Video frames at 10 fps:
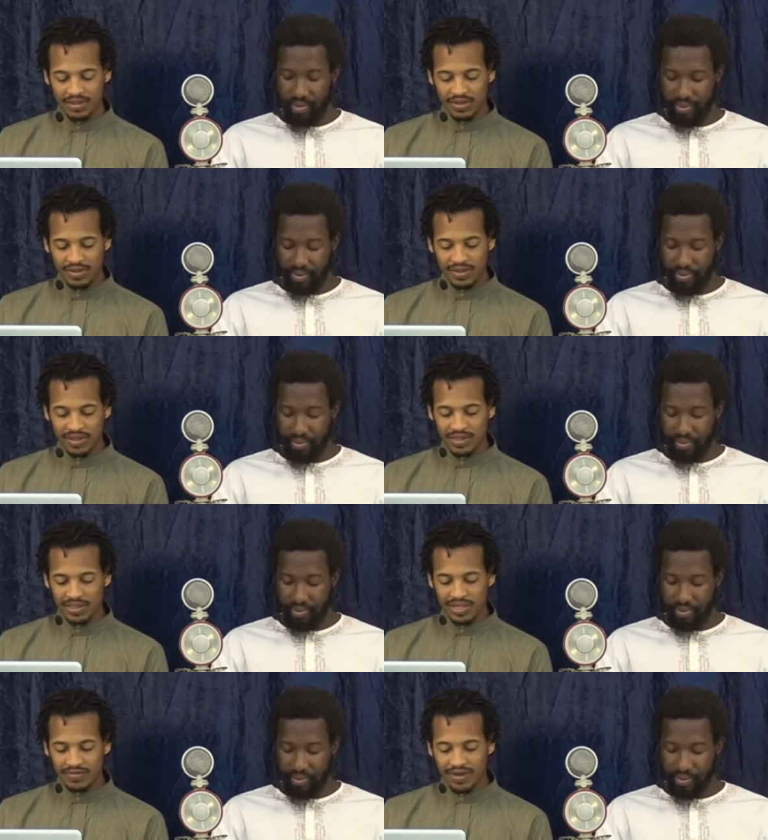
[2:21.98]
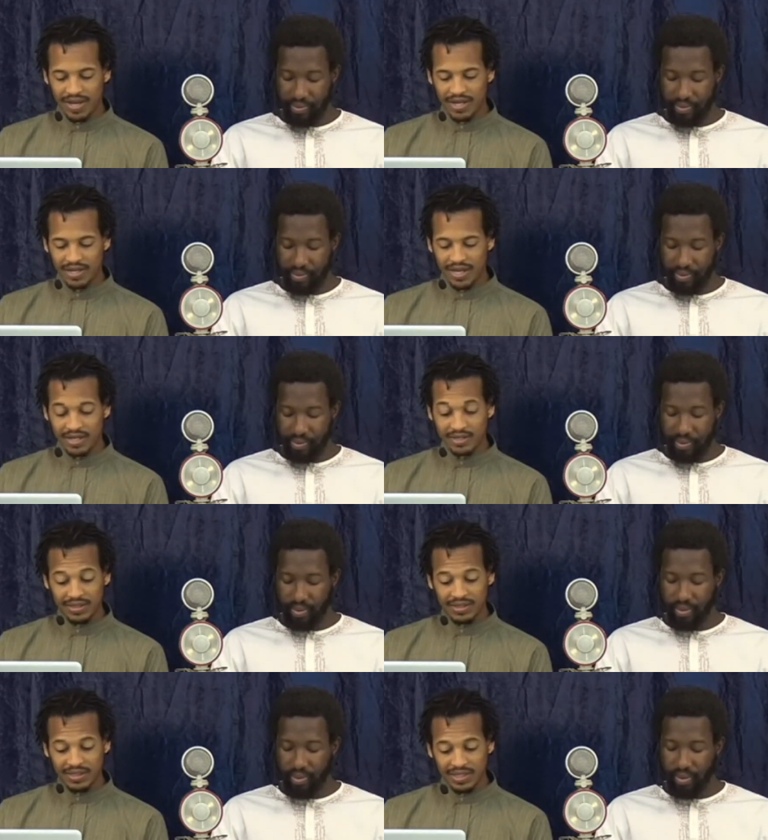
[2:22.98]
Speaker 1: He saith not, and to
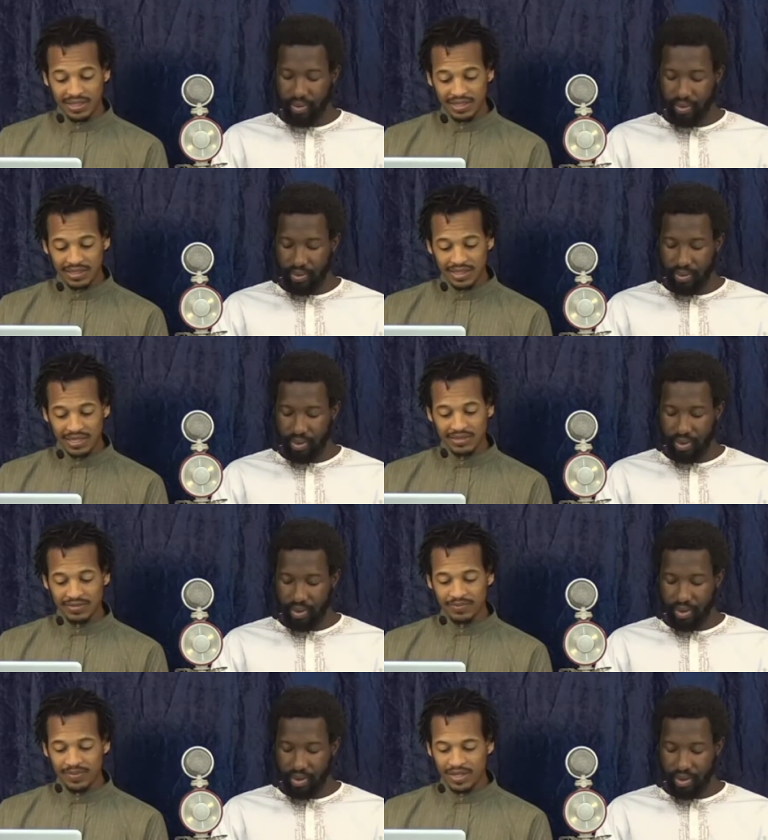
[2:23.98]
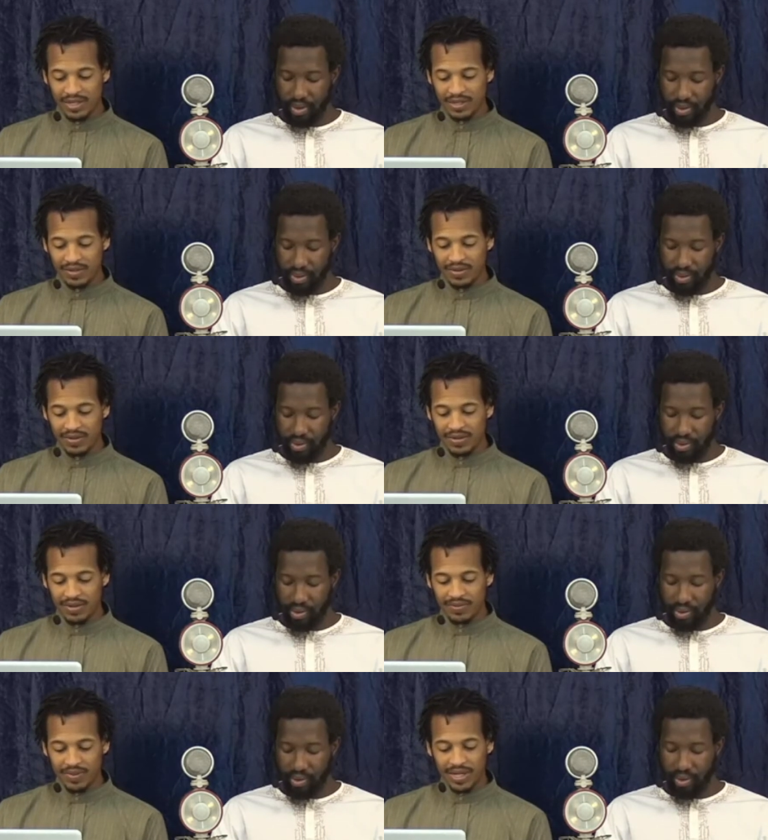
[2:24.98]
seeds as of many,
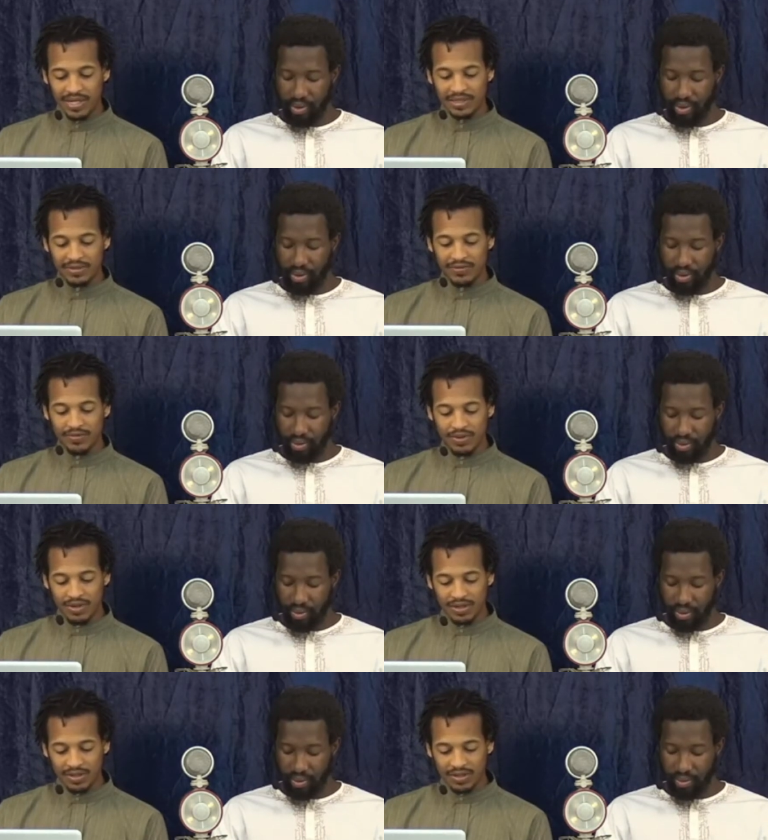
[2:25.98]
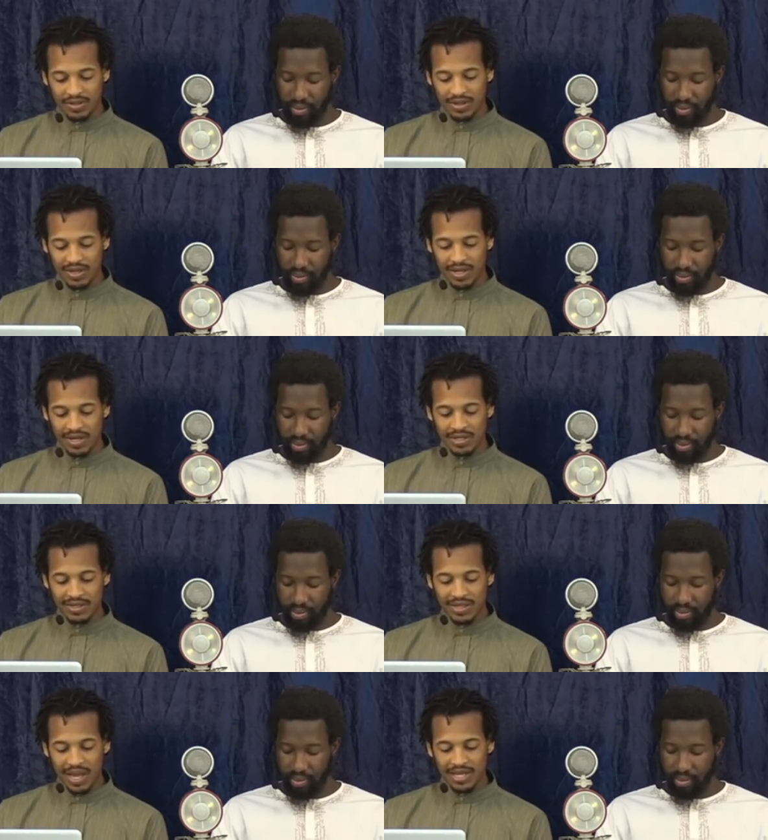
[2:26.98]
but as of one, and to
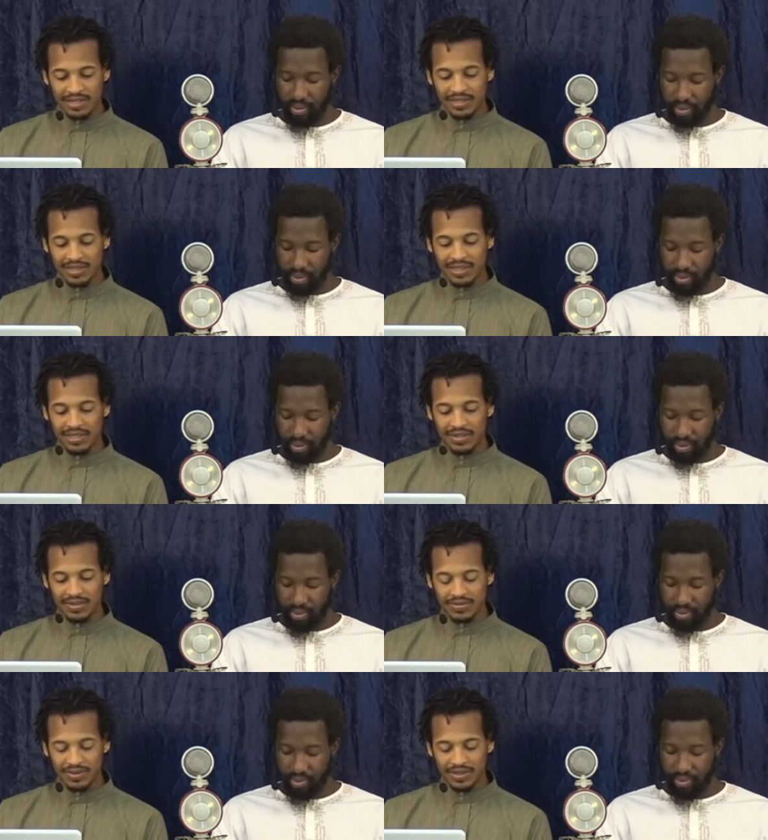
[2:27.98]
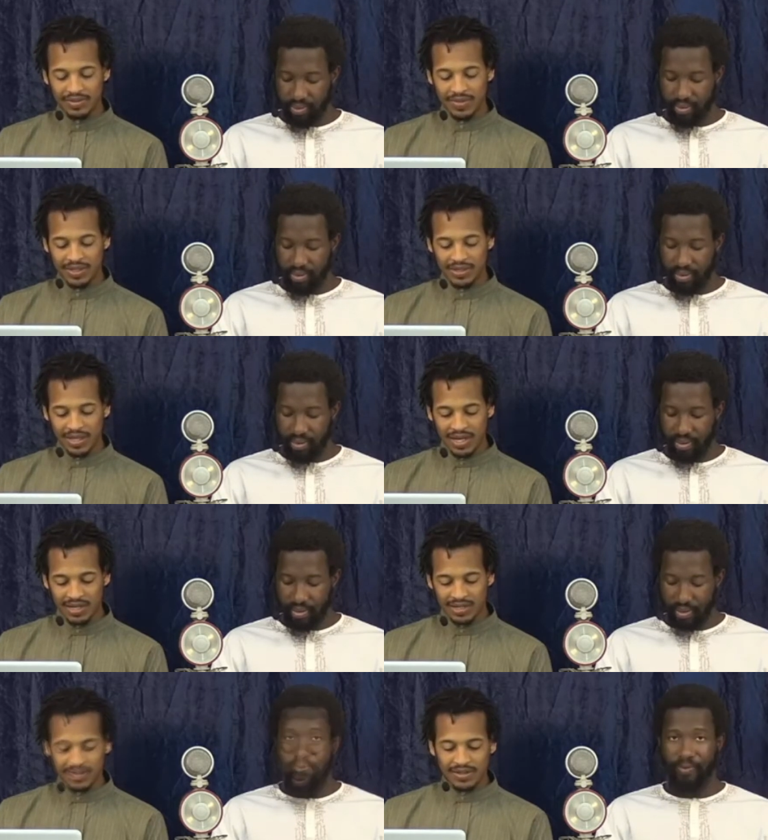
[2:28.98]
thy seed, which is
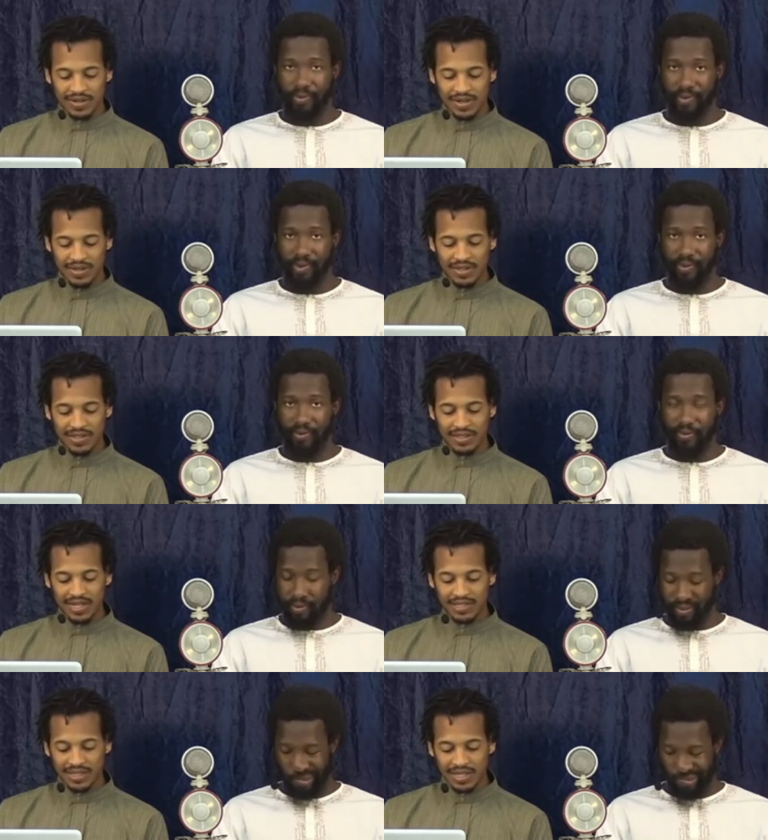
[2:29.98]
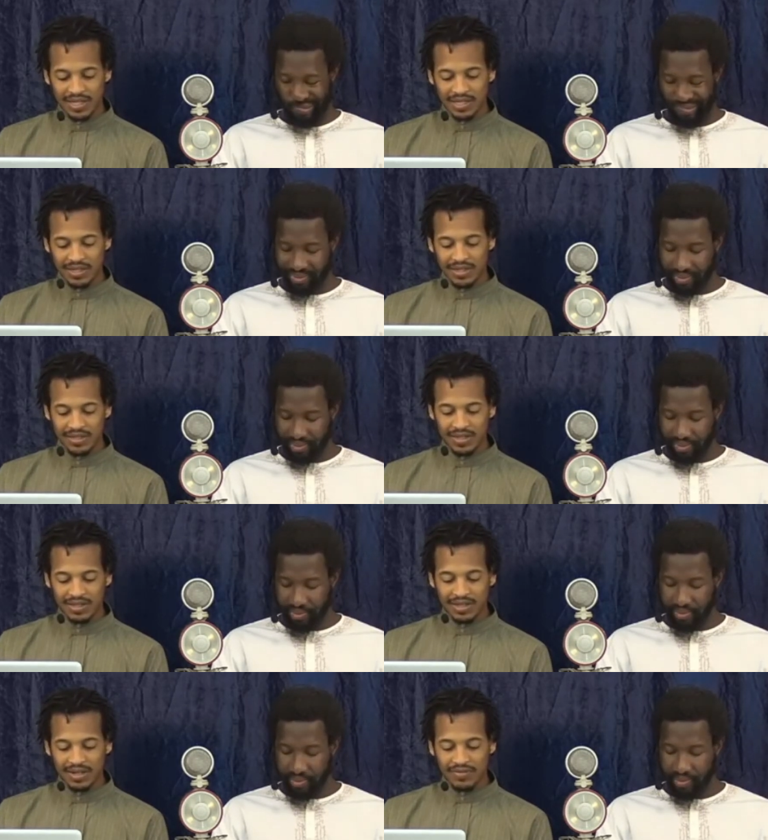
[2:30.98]
Meshiachah. And this I say, that the
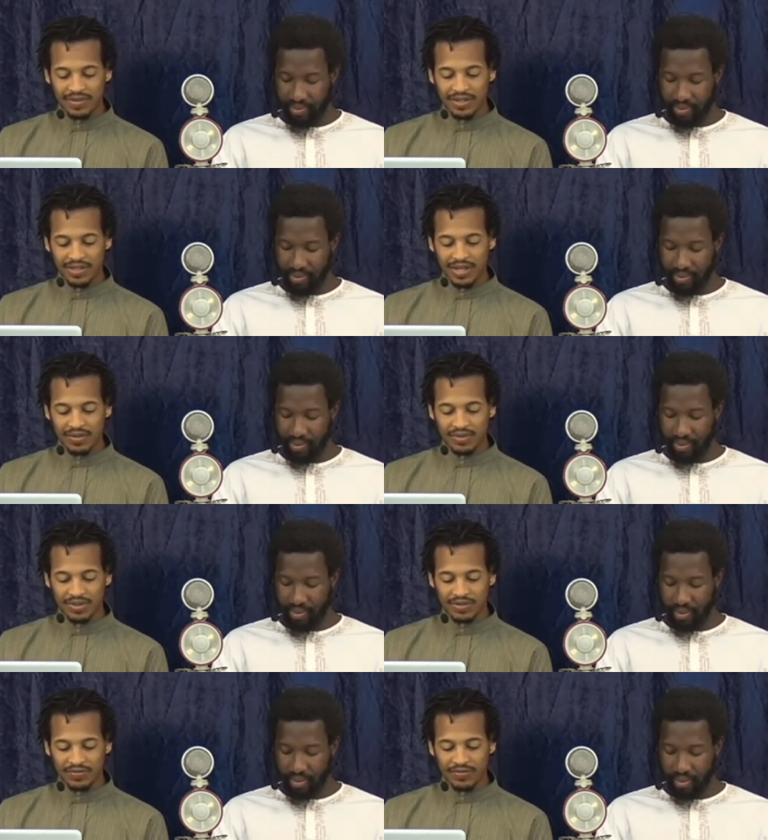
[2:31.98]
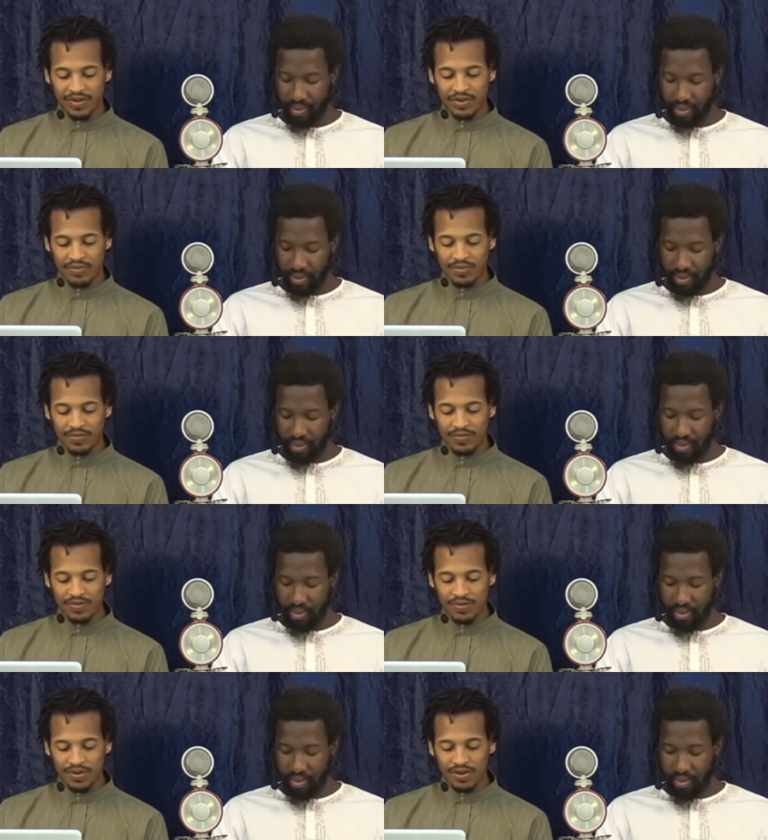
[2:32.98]
covenant that was confirmed
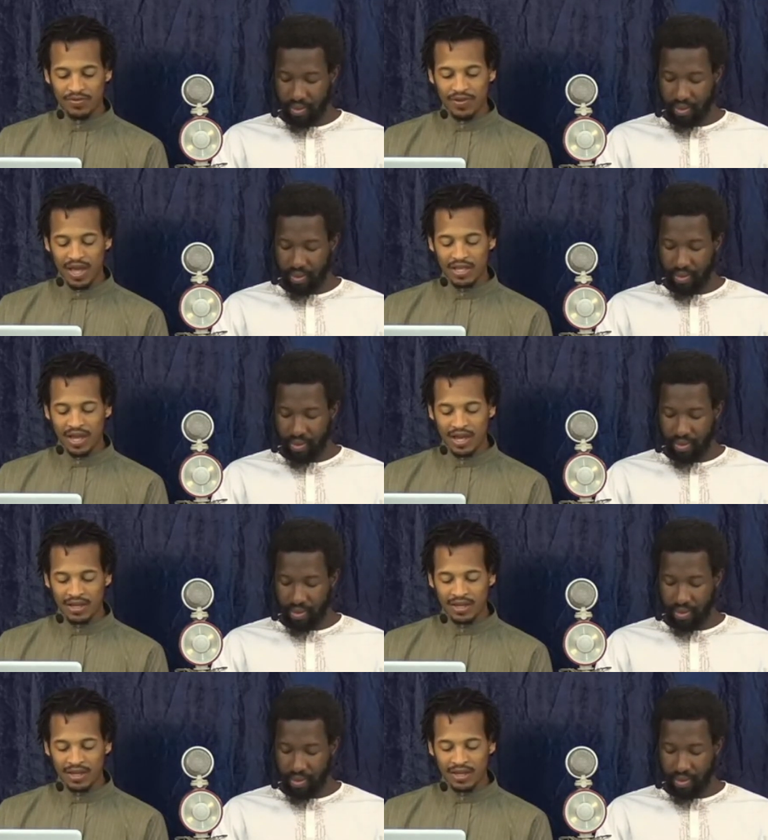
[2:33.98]
before of Allahyam